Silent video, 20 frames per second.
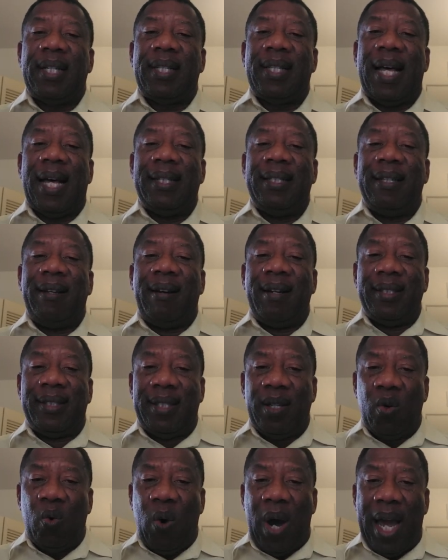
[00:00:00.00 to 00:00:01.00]
that the
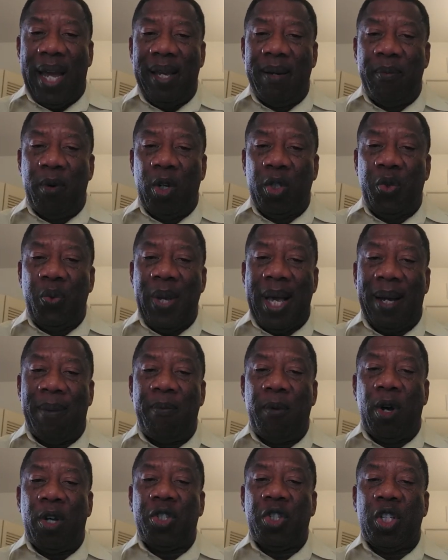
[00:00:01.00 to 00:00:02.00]
reason why Igbos were
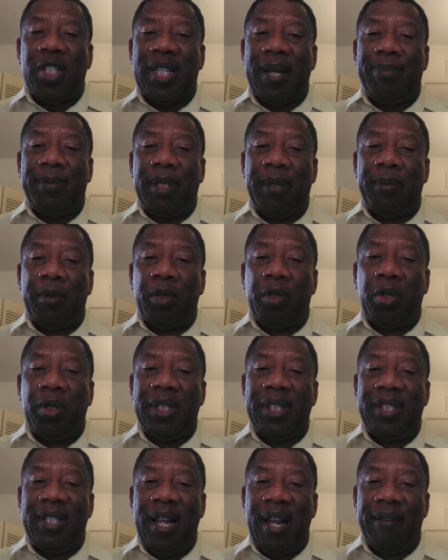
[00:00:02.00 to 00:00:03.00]
more susceptible to
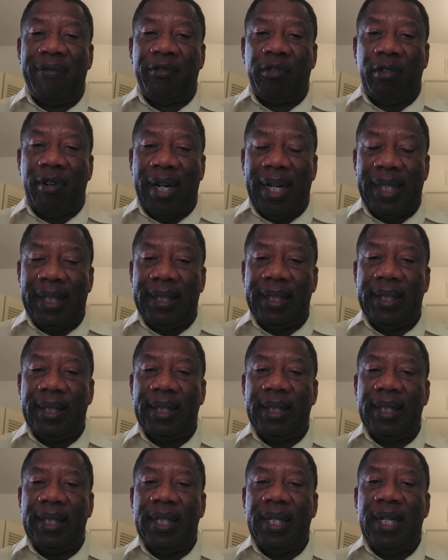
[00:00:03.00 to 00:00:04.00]
the slave trade
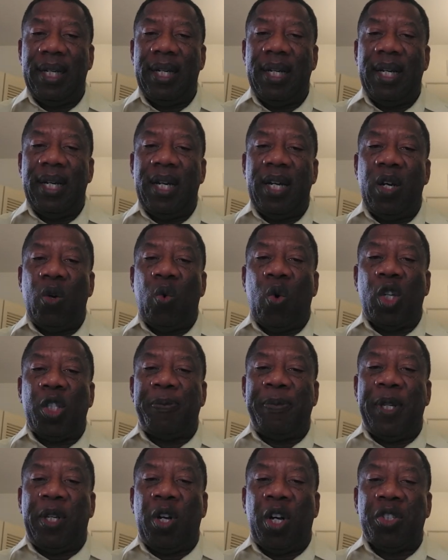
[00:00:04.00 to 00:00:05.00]
was
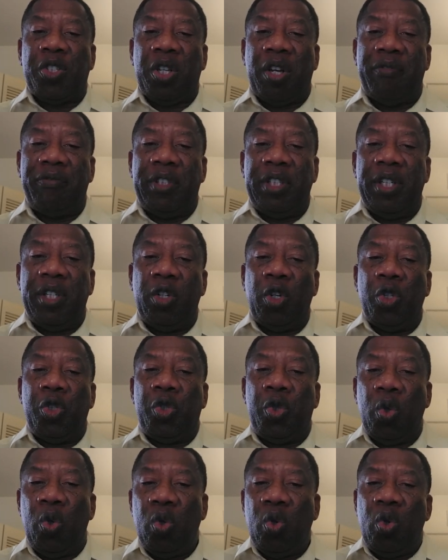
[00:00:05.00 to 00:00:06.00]
because of the
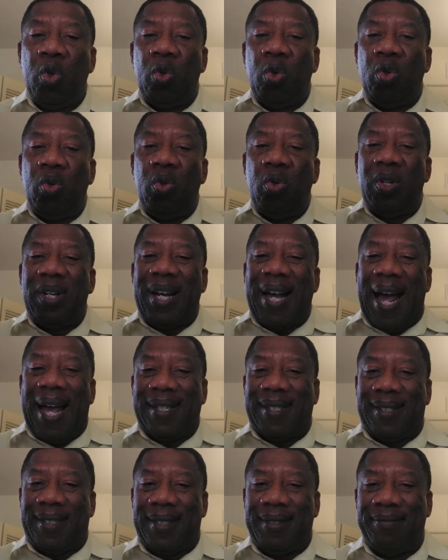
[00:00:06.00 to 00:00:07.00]
Osu
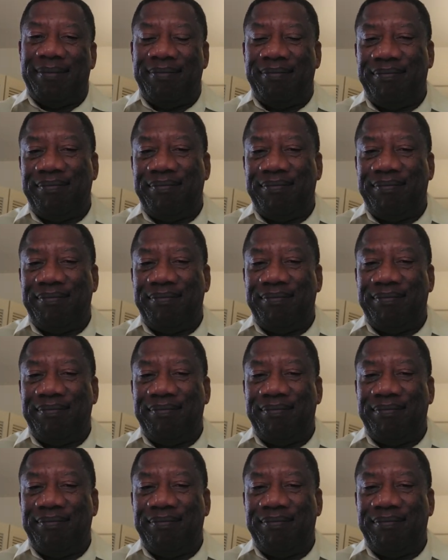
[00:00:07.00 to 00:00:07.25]
caste.